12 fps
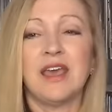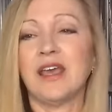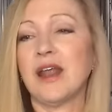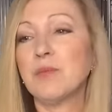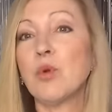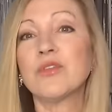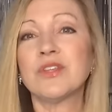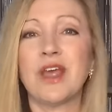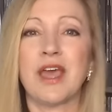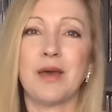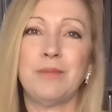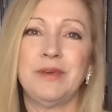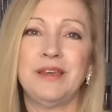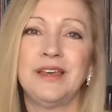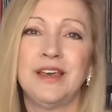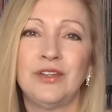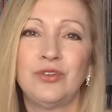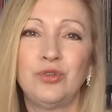and I'm more than happy
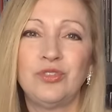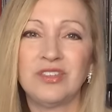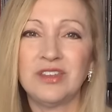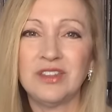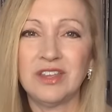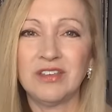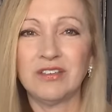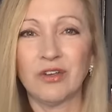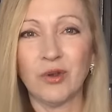to send things